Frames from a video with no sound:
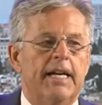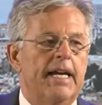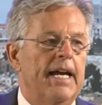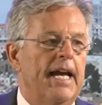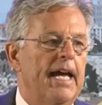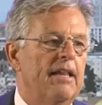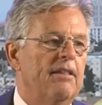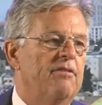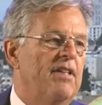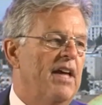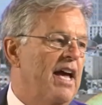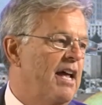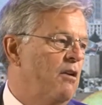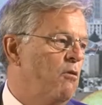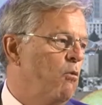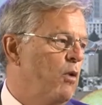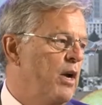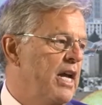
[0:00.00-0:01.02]
And
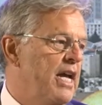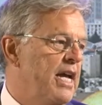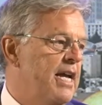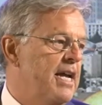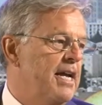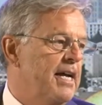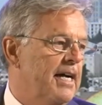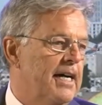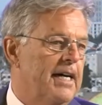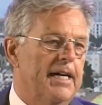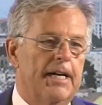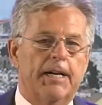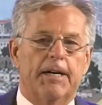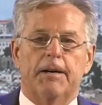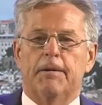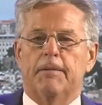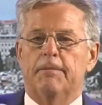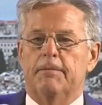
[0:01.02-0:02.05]
then we
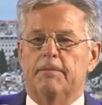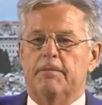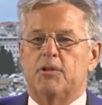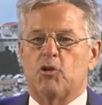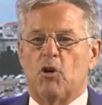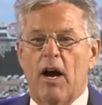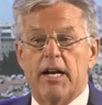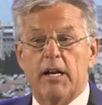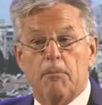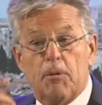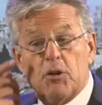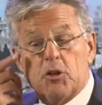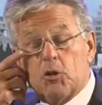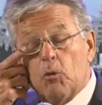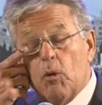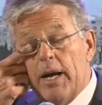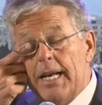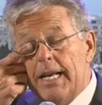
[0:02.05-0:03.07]
tried to
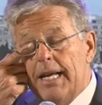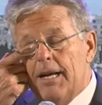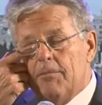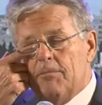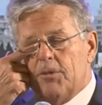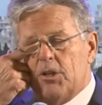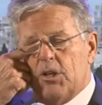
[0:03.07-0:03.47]
persuade him